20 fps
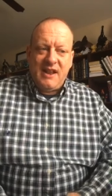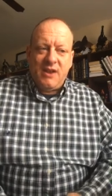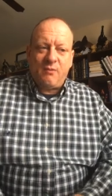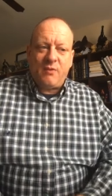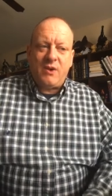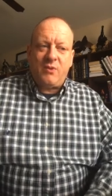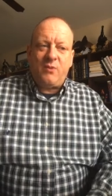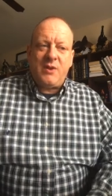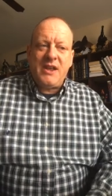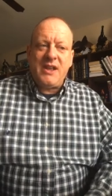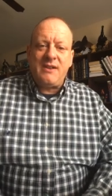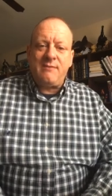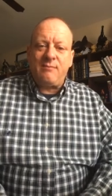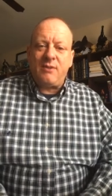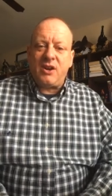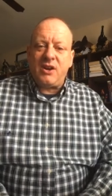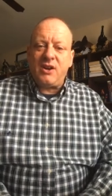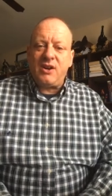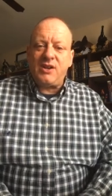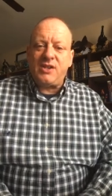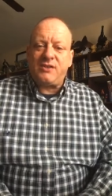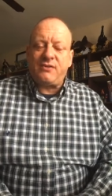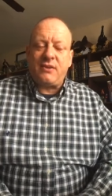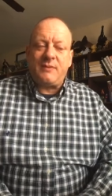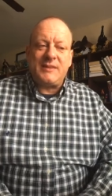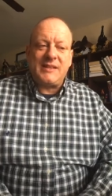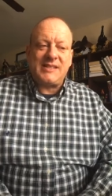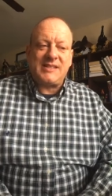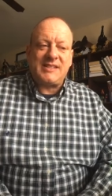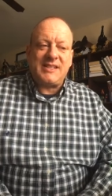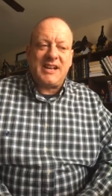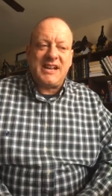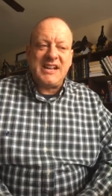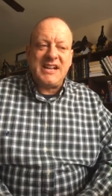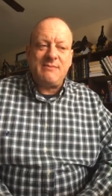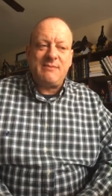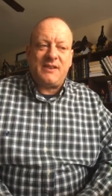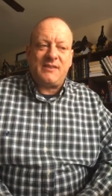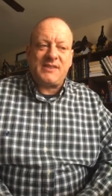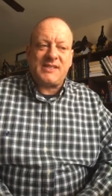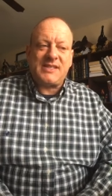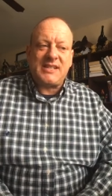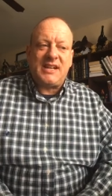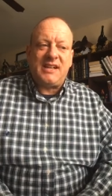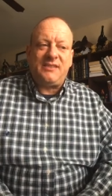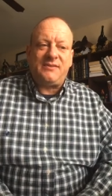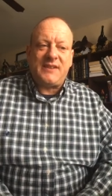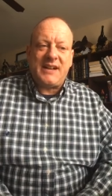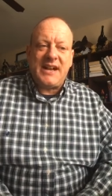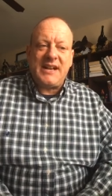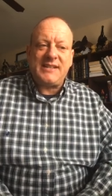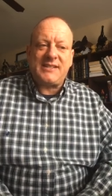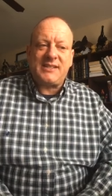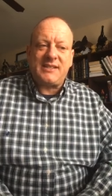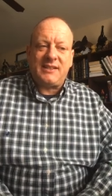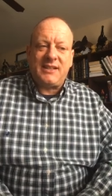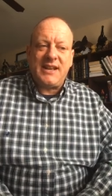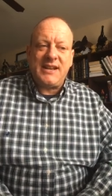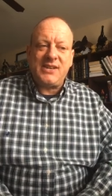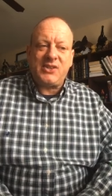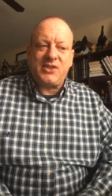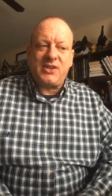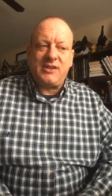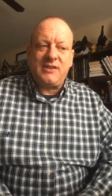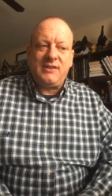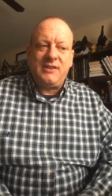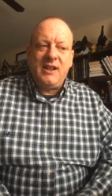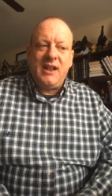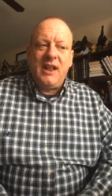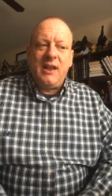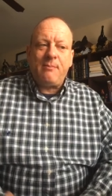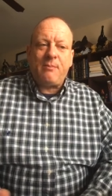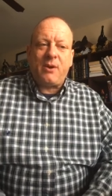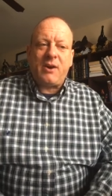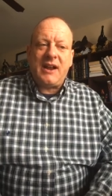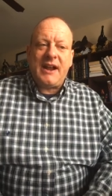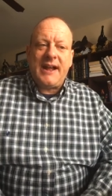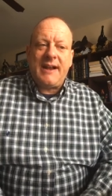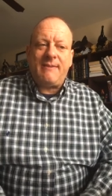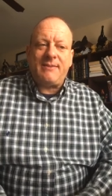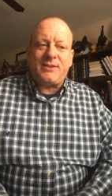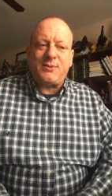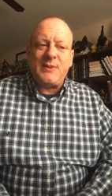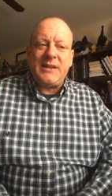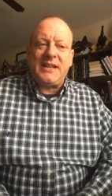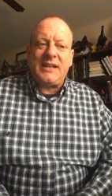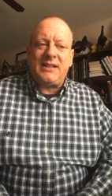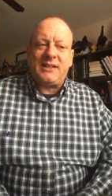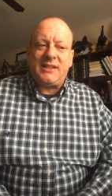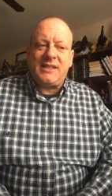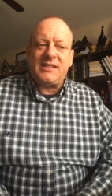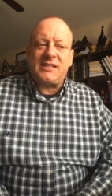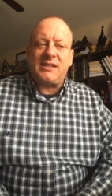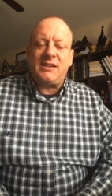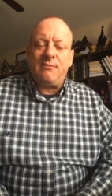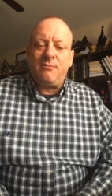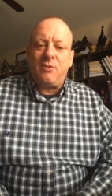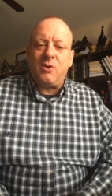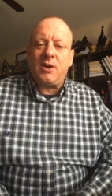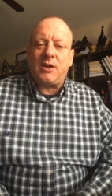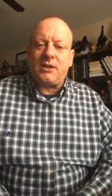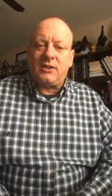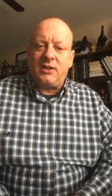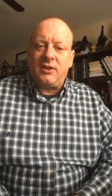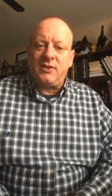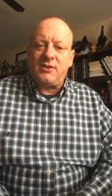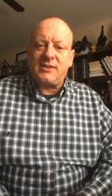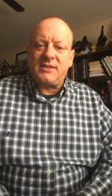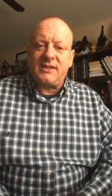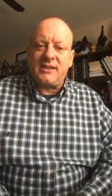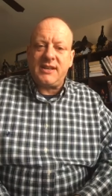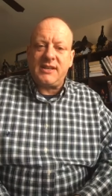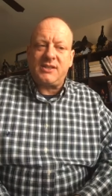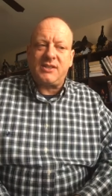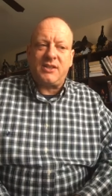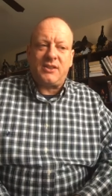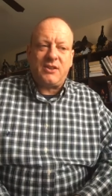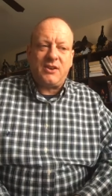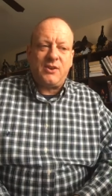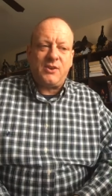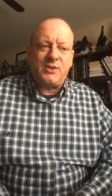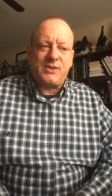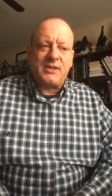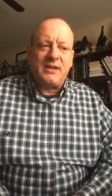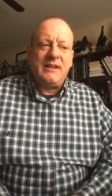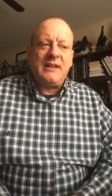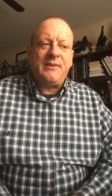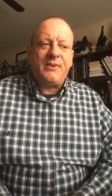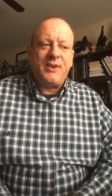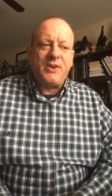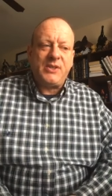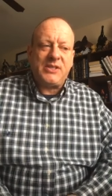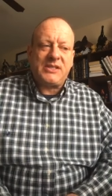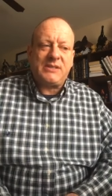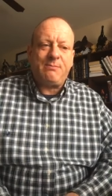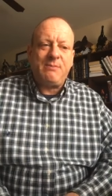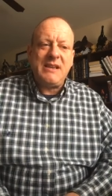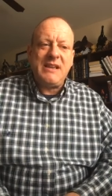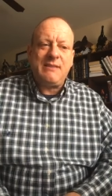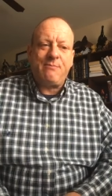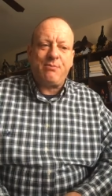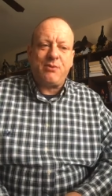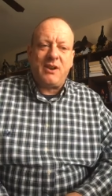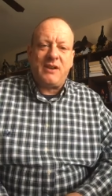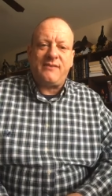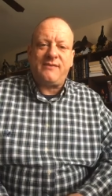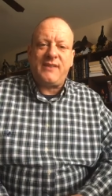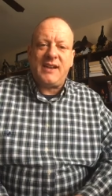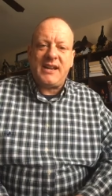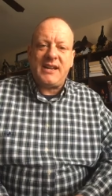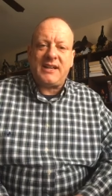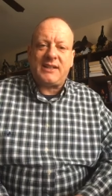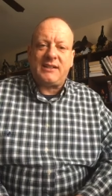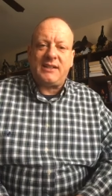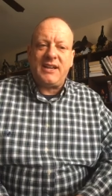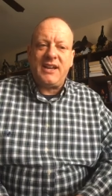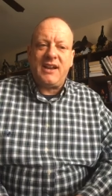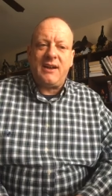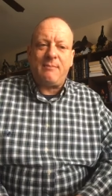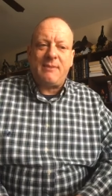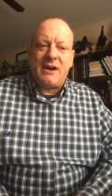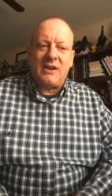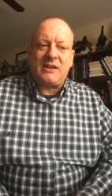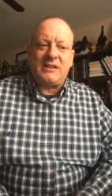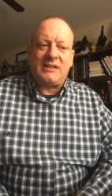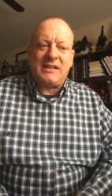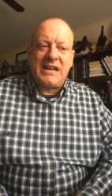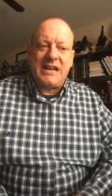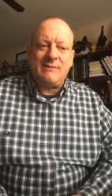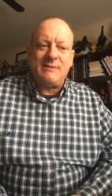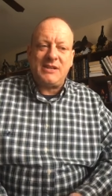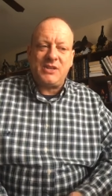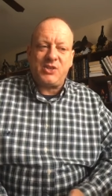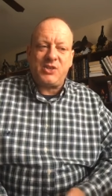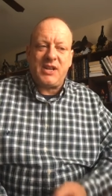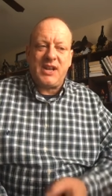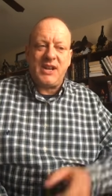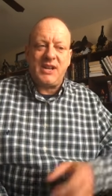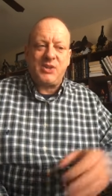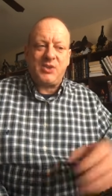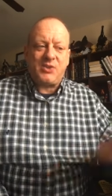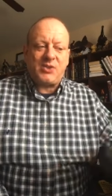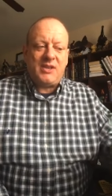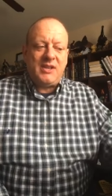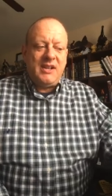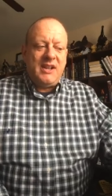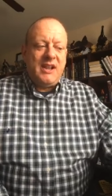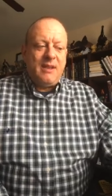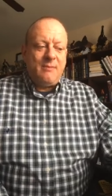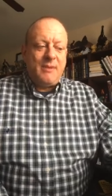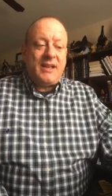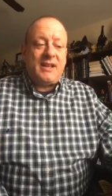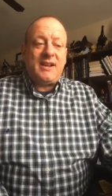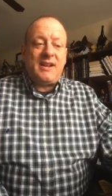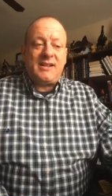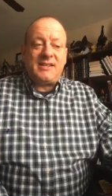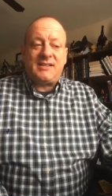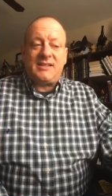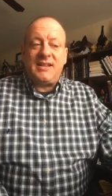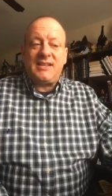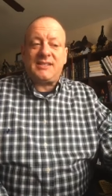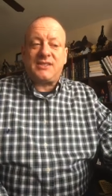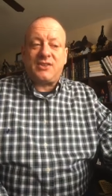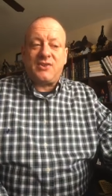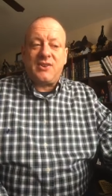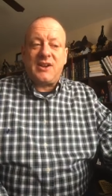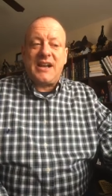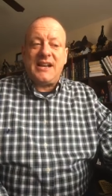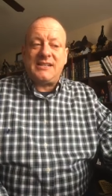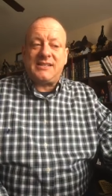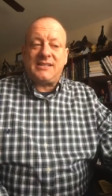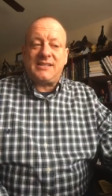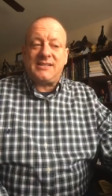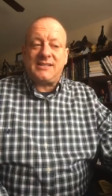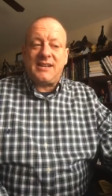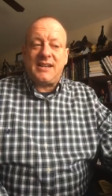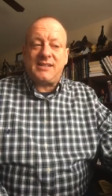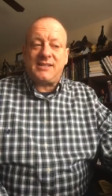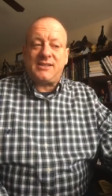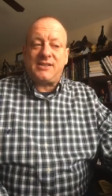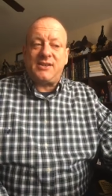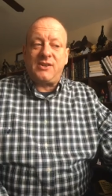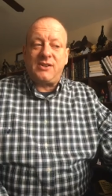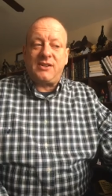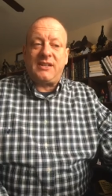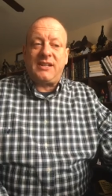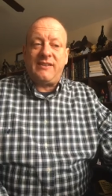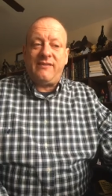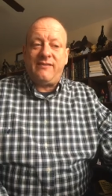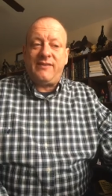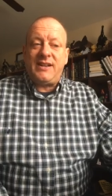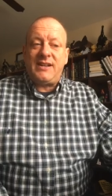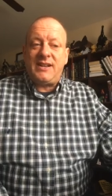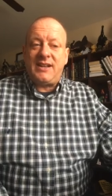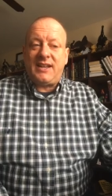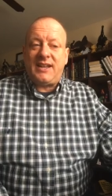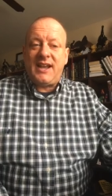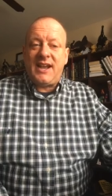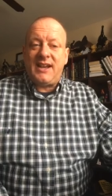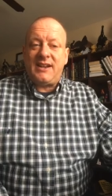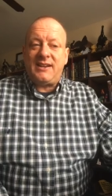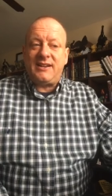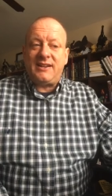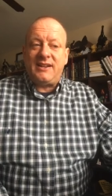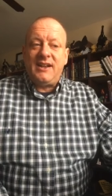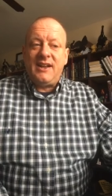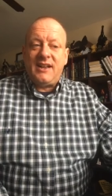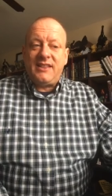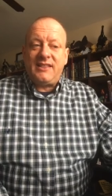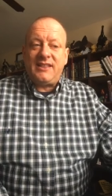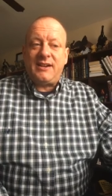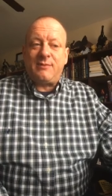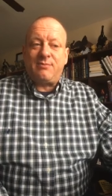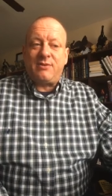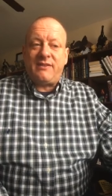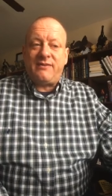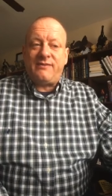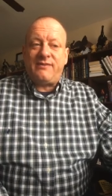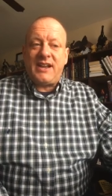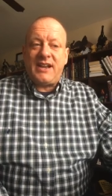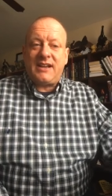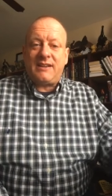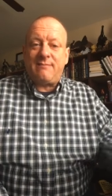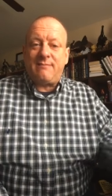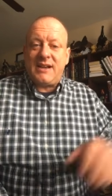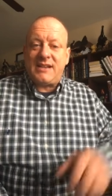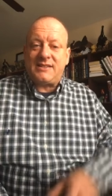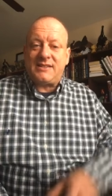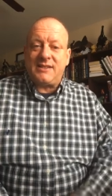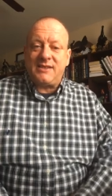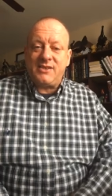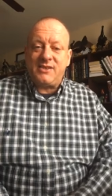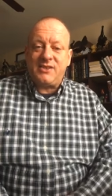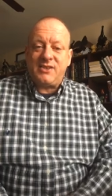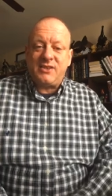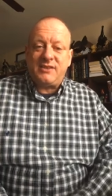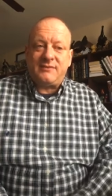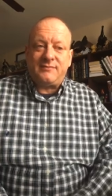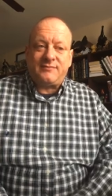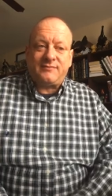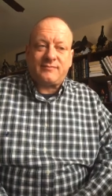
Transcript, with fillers: When we emerge from this time of self isolation, perhaps we can listen more closely to those who speak prophetically about climate change, because this crisis has certainly vindicated their prophetic message.